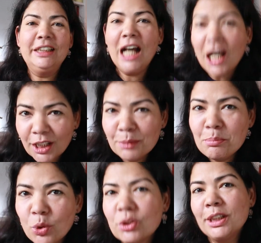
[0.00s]
The other
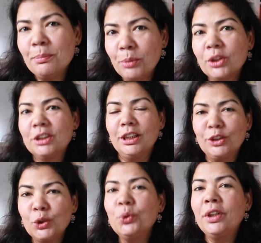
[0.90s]
most important and
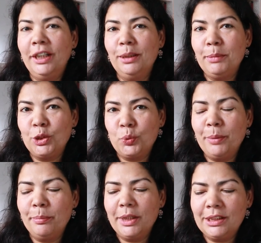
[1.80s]
cool thing about
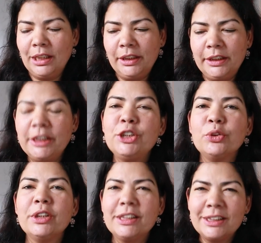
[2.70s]
TWIM is that they teach
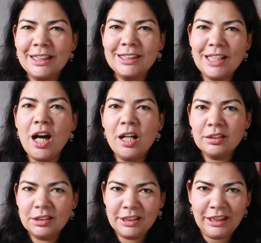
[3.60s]
you the
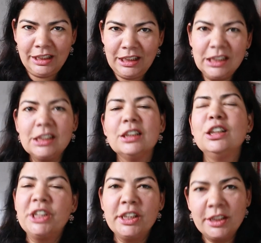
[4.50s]
6-hour technique,
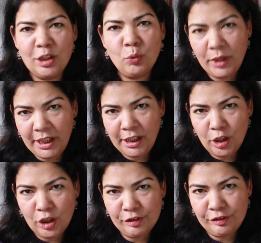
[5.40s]
which is a way
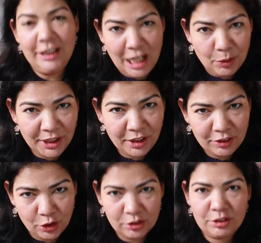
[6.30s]
of allowing
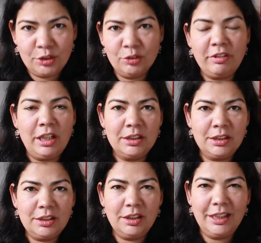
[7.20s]
thoughts to
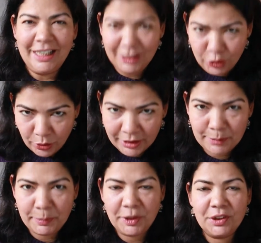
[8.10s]
arise in your
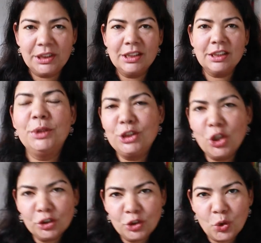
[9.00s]
experience, but
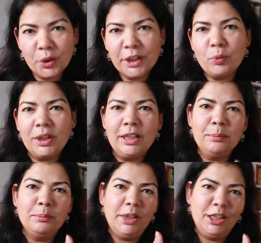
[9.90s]
not going with
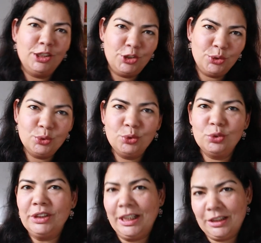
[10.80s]
them into
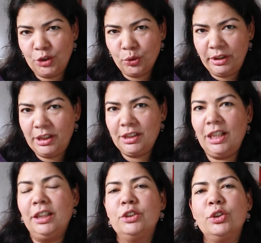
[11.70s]
their stories
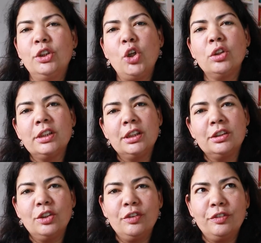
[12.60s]
and into the
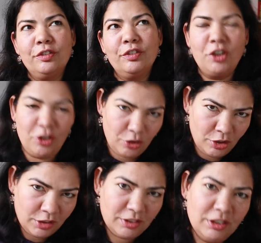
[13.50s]
content of the
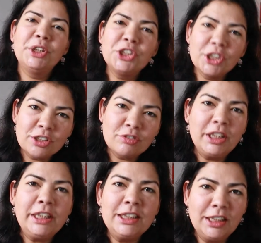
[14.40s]
thought, but just
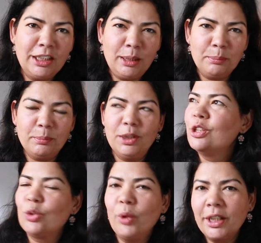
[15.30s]
releasing them.
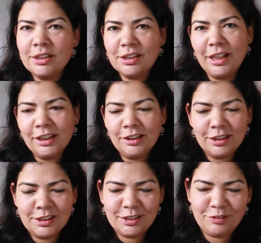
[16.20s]
So it's like
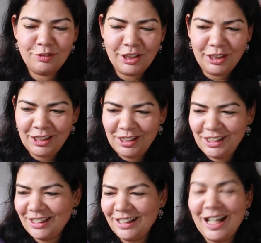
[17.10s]
this very